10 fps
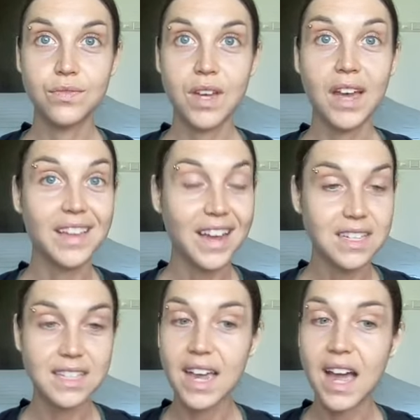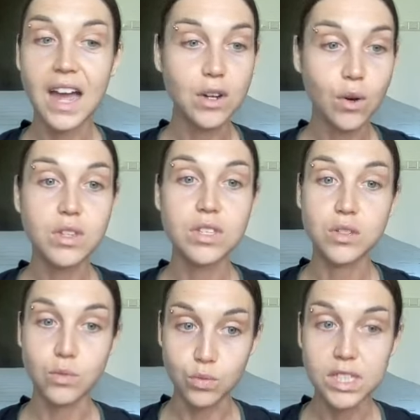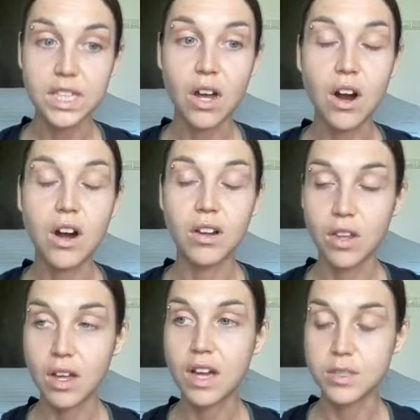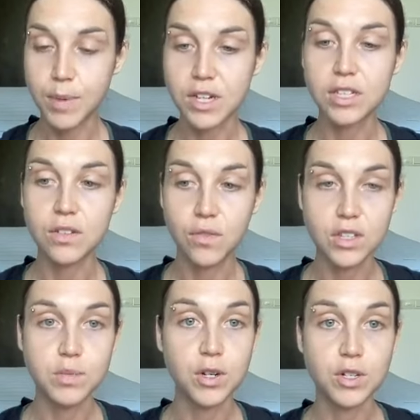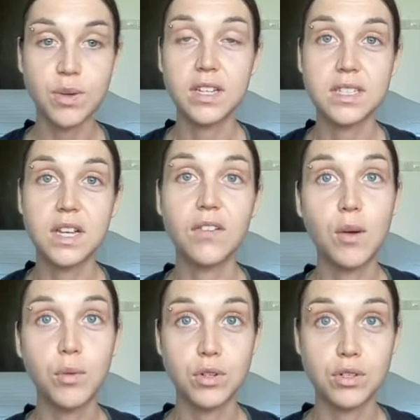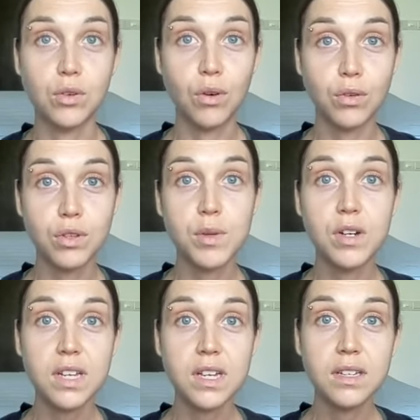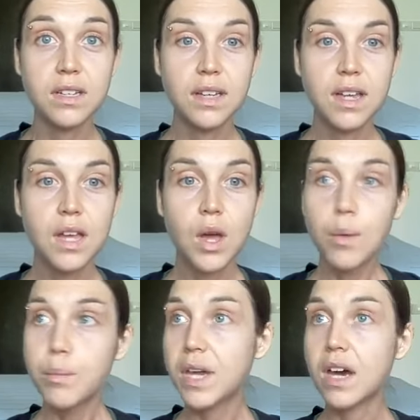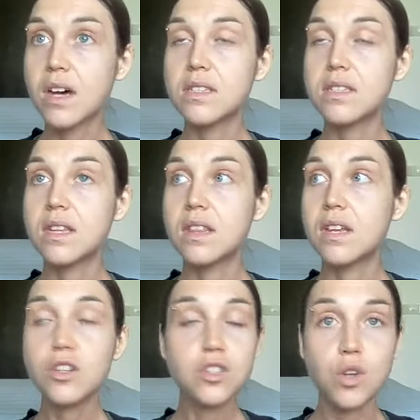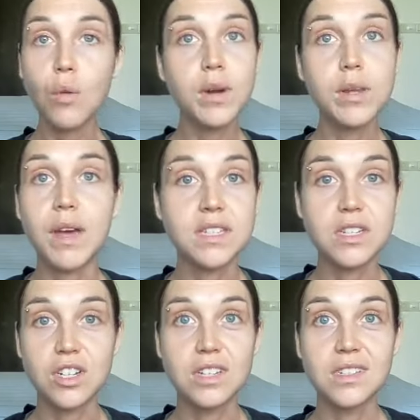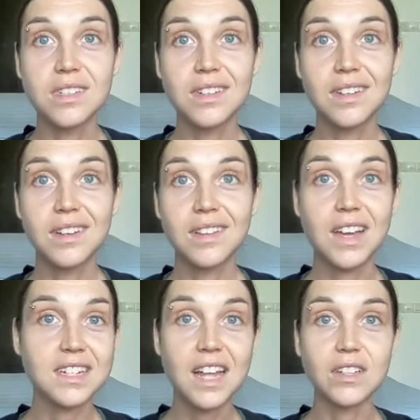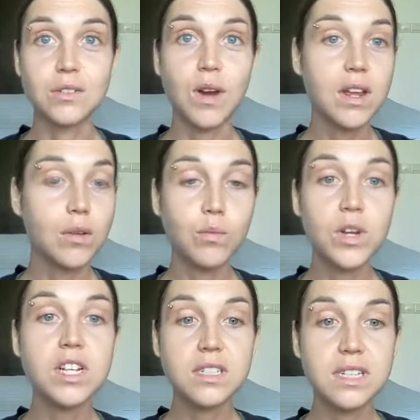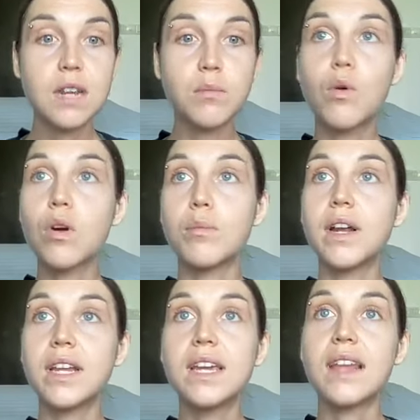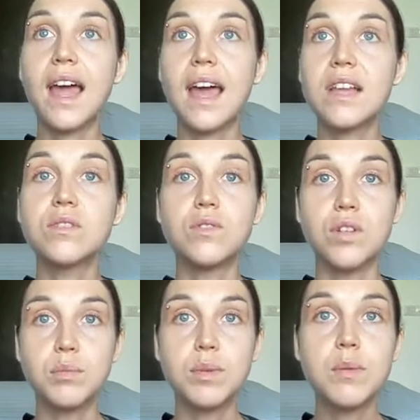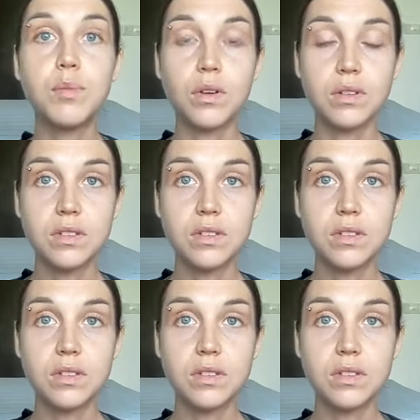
and like I say, I know this is really hard, especially for the spirituality, self help, personal growth community, because there's so many messages that tell us, right? We just need more money in the hands of good people.